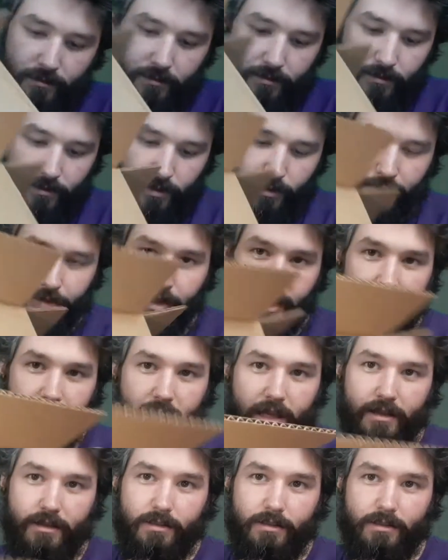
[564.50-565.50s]
you're
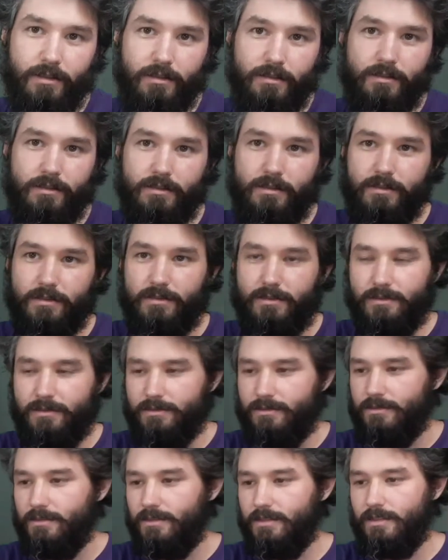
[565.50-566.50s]
thinking
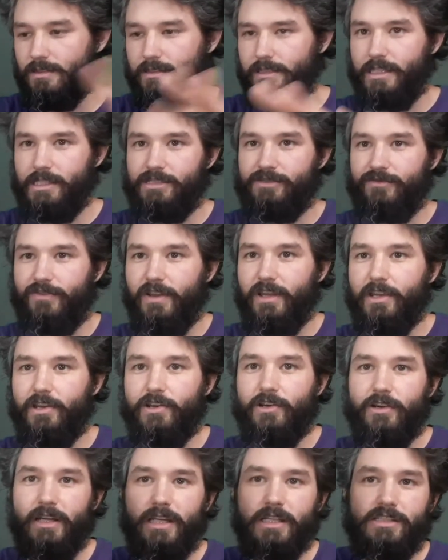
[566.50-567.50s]
this
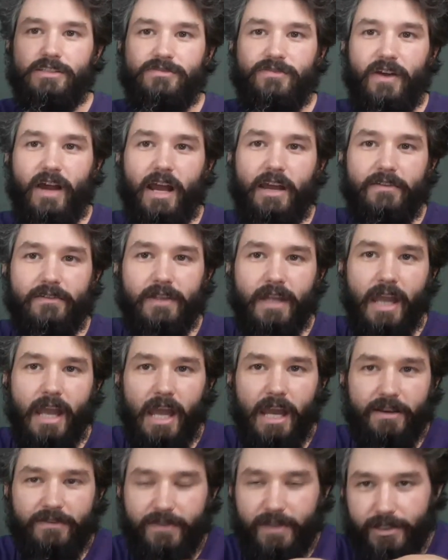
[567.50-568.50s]
figure is
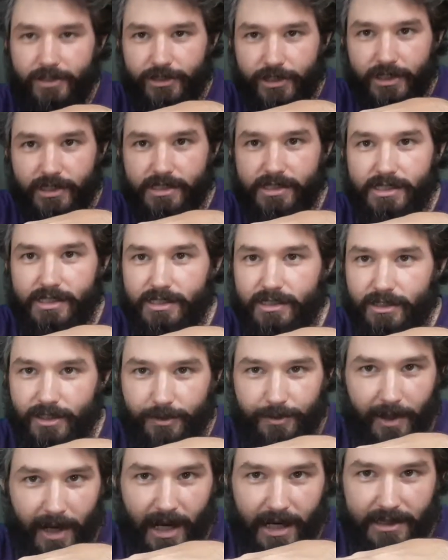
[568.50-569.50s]
5.5 inches.
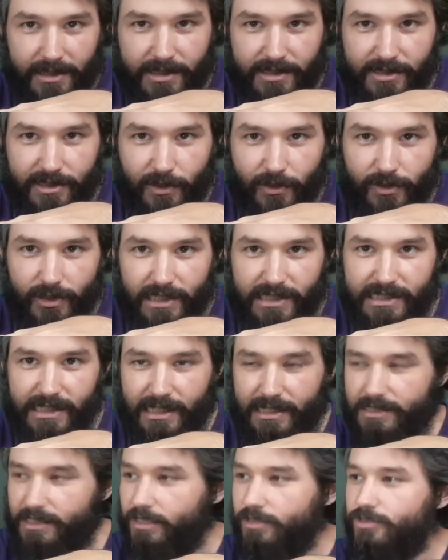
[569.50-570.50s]
The box is only
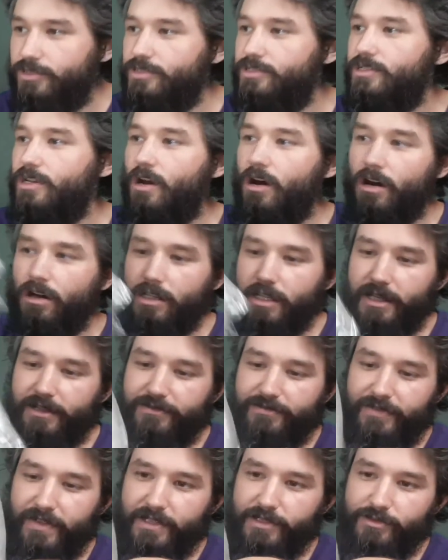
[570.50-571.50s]
6 inches tall. It
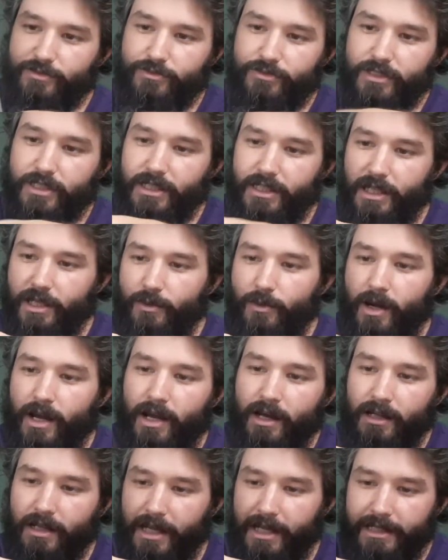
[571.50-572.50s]
fits really
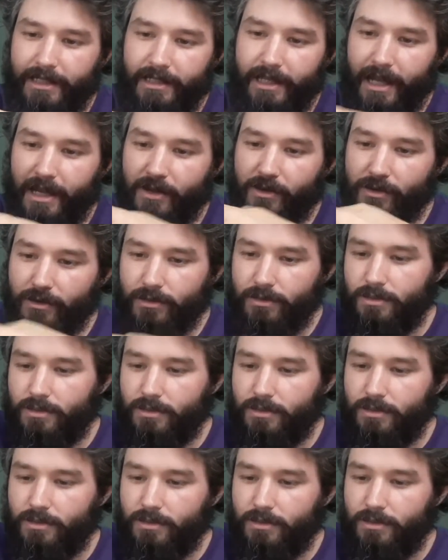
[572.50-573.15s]
well at an angle.